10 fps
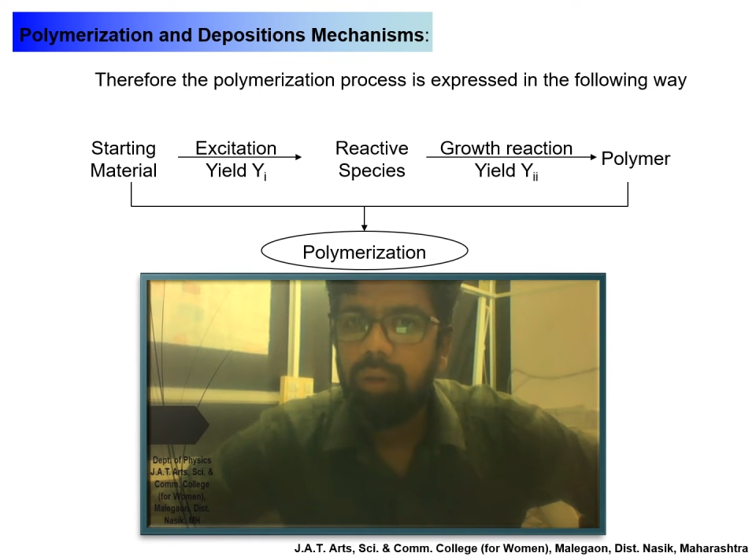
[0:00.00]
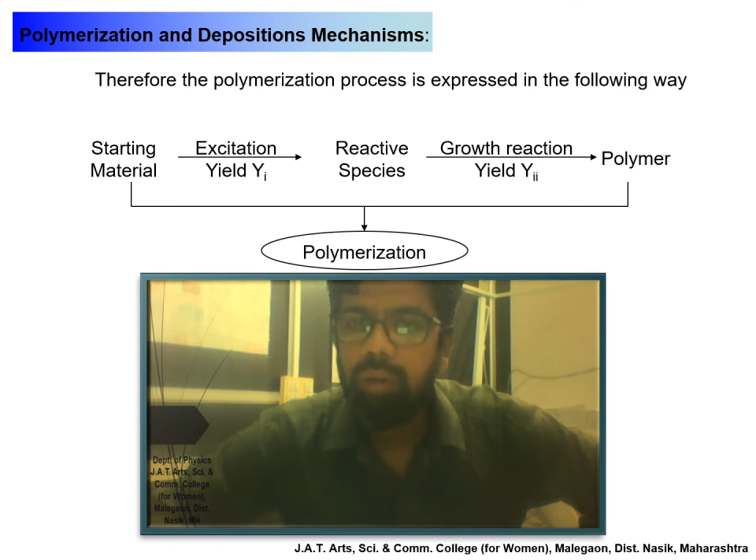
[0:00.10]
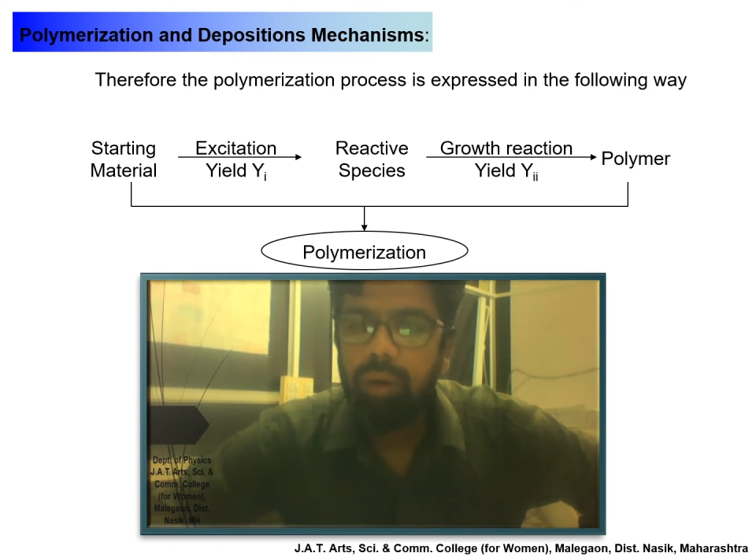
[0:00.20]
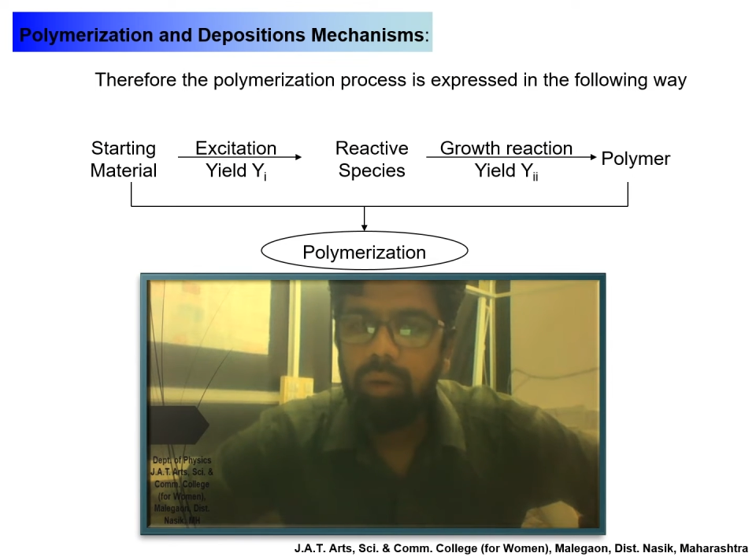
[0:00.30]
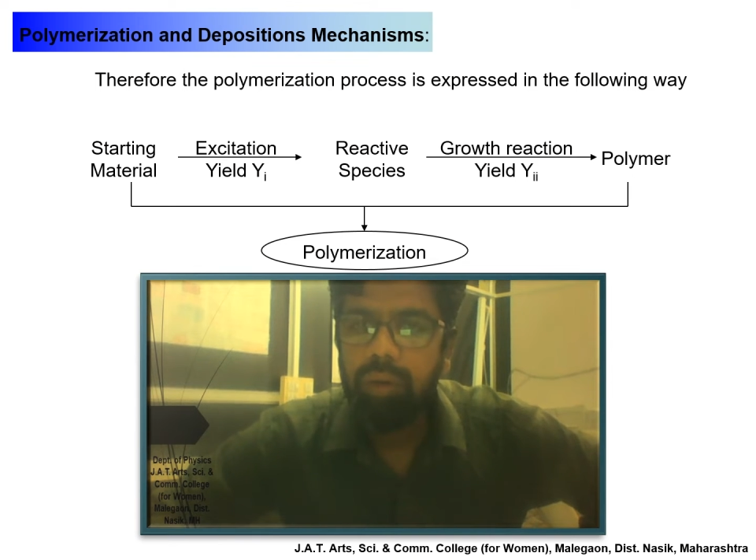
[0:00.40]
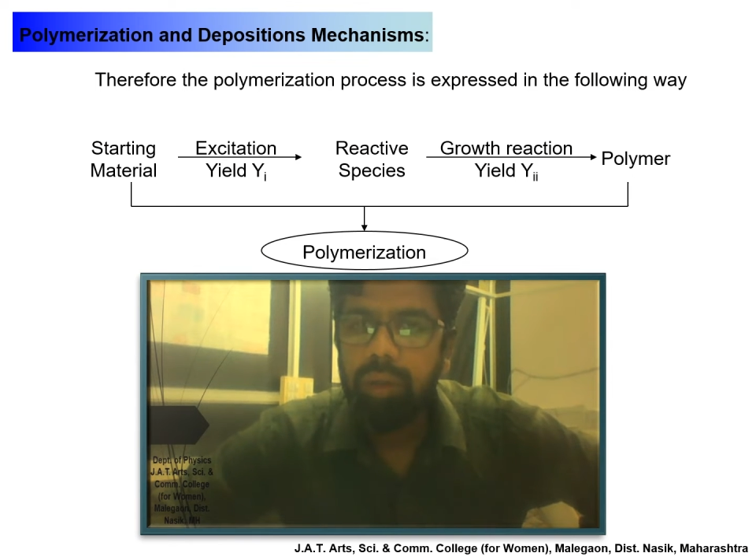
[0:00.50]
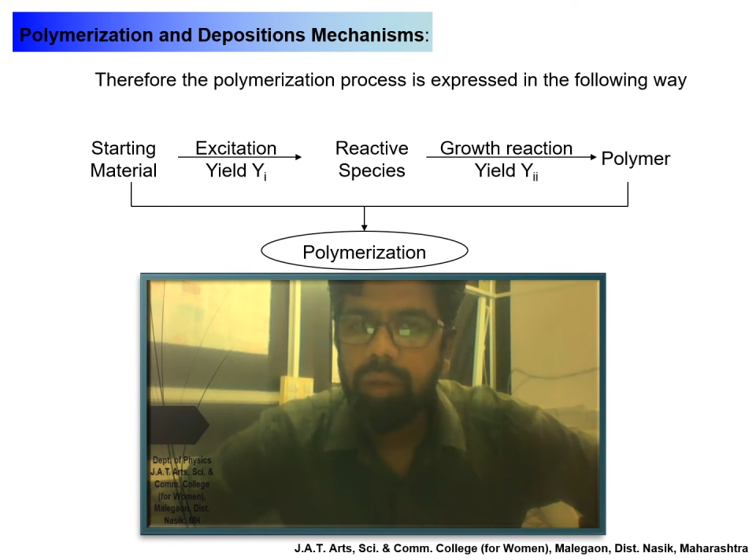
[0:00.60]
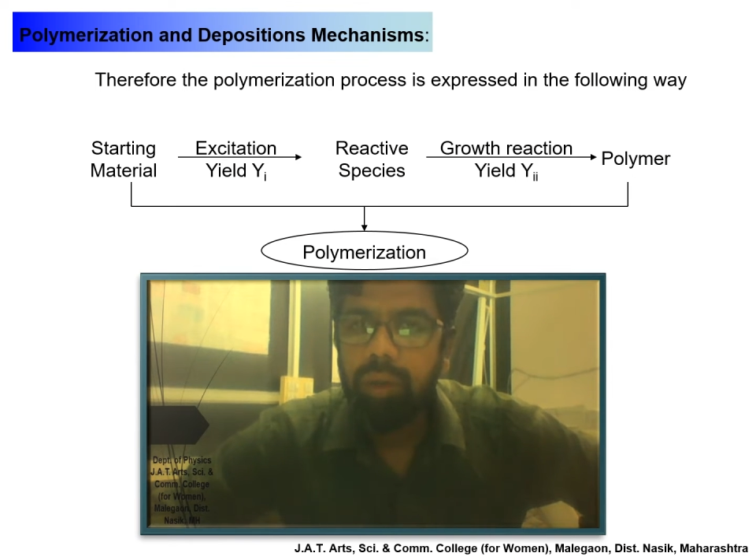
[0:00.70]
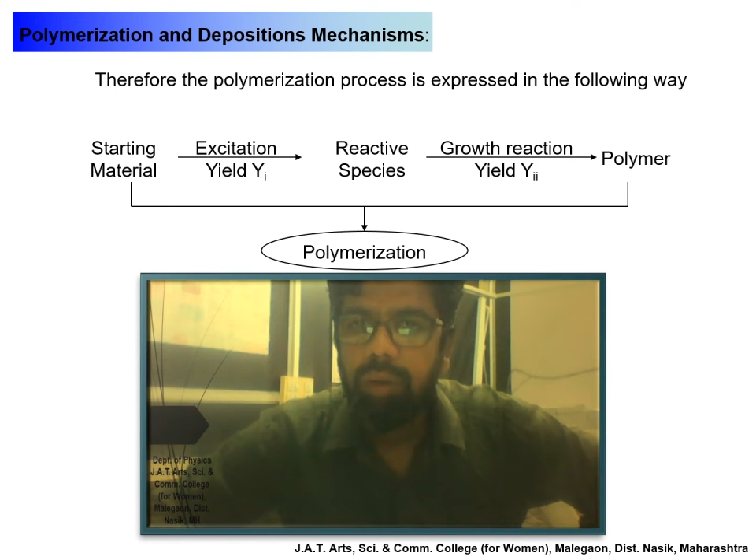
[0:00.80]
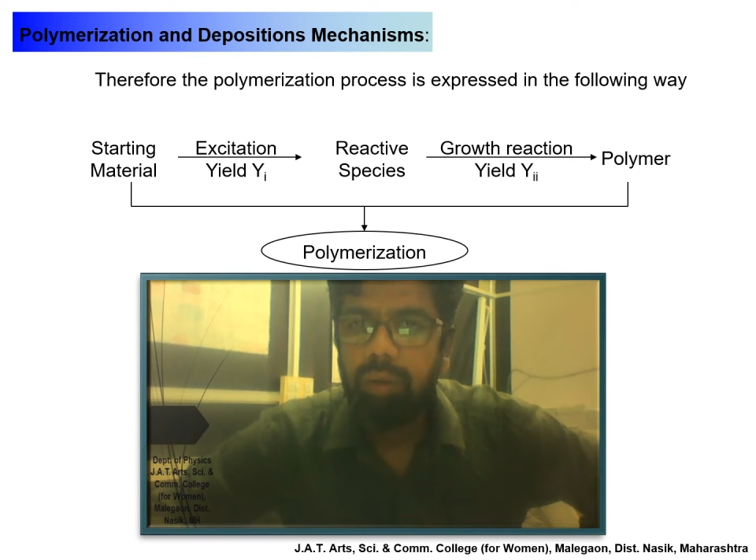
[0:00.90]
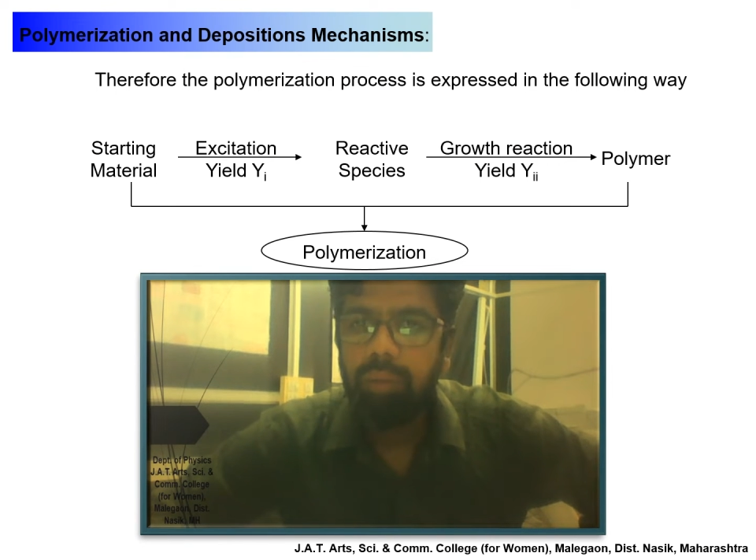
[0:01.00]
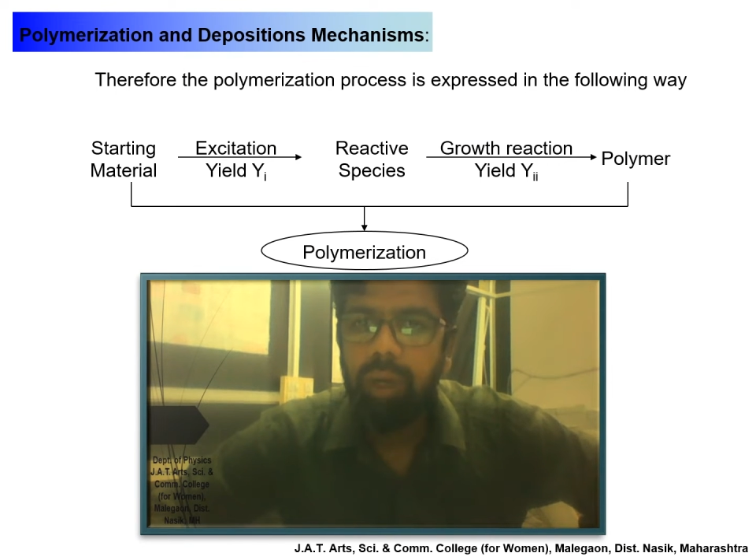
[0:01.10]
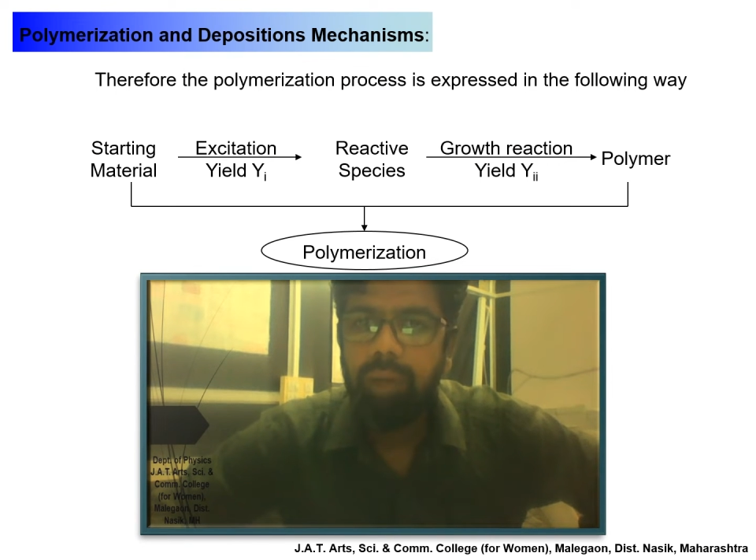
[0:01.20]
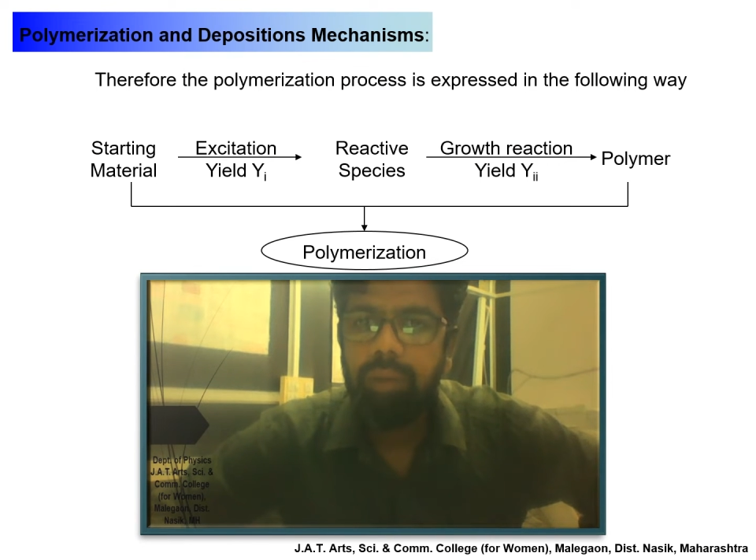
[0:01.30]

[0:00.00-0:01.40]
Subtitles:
Now, while